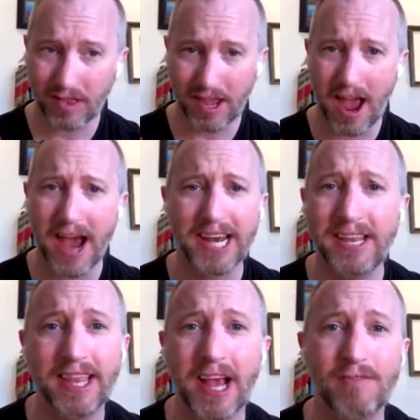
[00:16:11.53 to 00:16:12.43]
I didn't
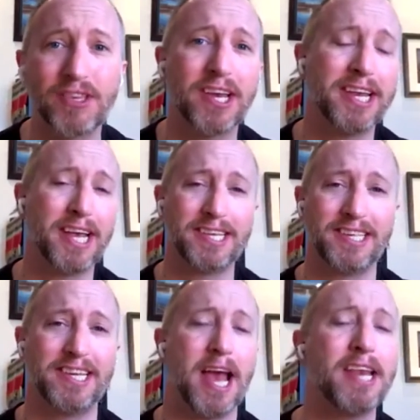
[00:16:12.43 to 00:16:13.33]
think I was going to get to
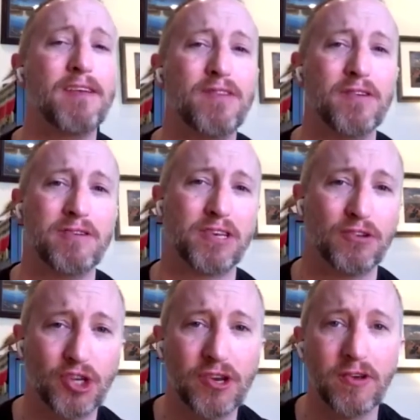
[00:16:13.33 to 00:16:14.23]
see any of you until
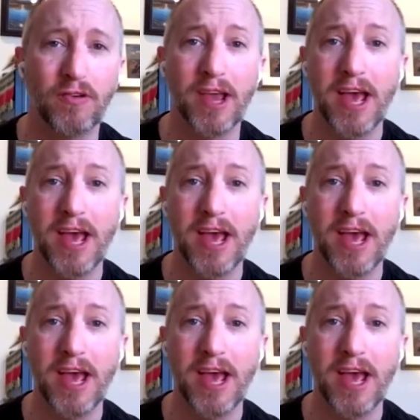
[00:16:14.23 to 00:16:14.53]
June.